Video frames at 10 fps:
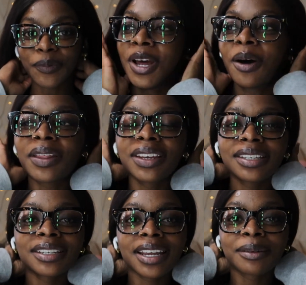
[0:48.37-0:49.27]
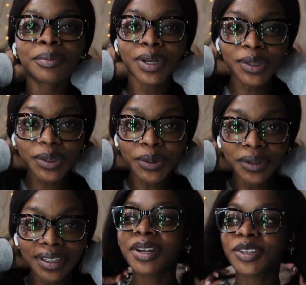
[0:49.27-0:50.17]
No, I think since like middle
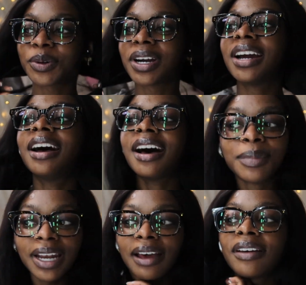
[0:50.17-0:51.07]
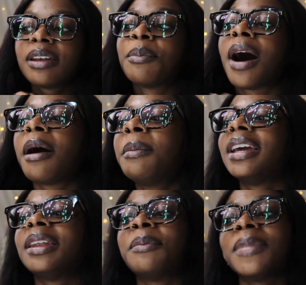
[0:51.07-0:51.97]
school. I'm not sure. But I haven't had a bob
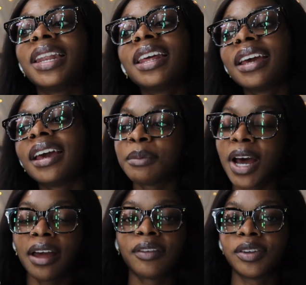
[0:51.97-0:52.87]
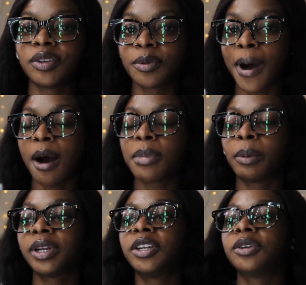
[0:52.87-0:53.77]
in a minute. I'm not even gonna do a bob.
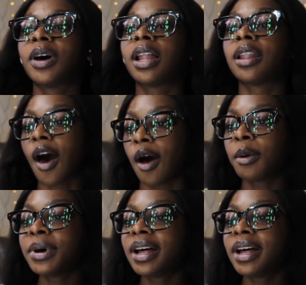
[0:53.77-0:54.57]
I'm gonna do a lob.